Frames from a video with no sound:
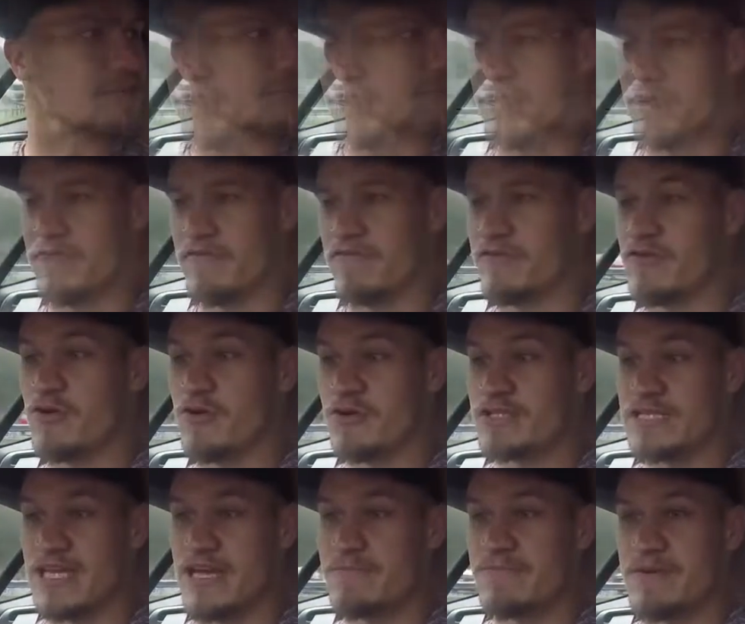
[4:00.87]
I'm on
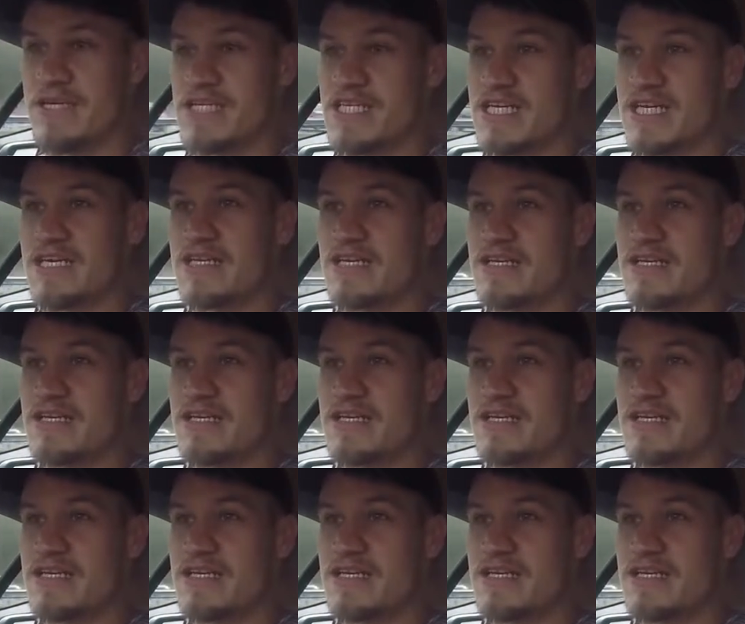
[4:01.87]
40 MPG.